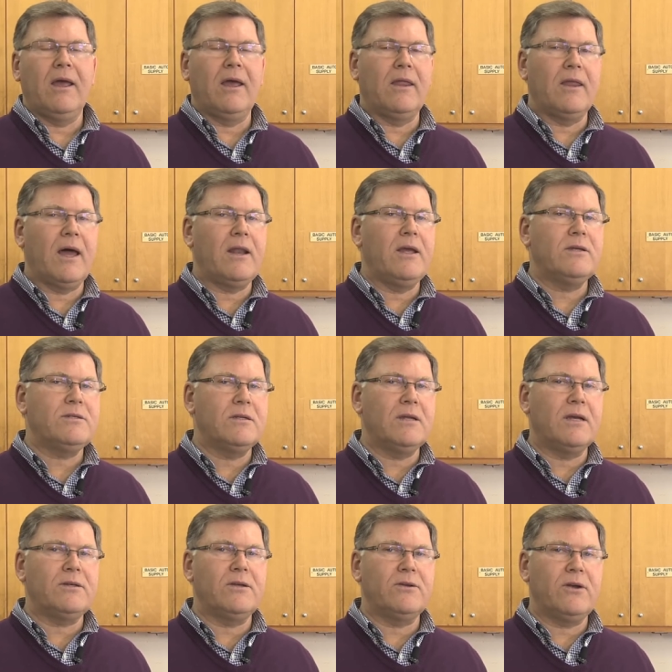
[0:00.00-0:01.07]
And that isn't
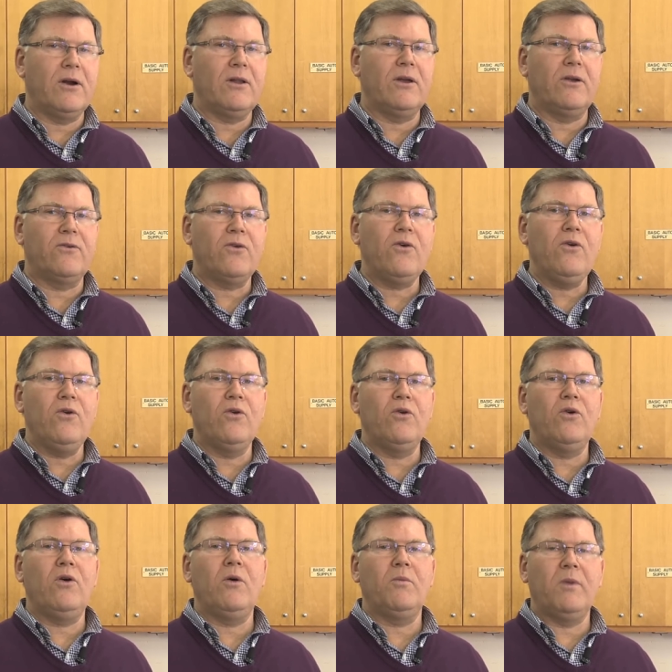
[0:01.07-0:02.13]
necessarily true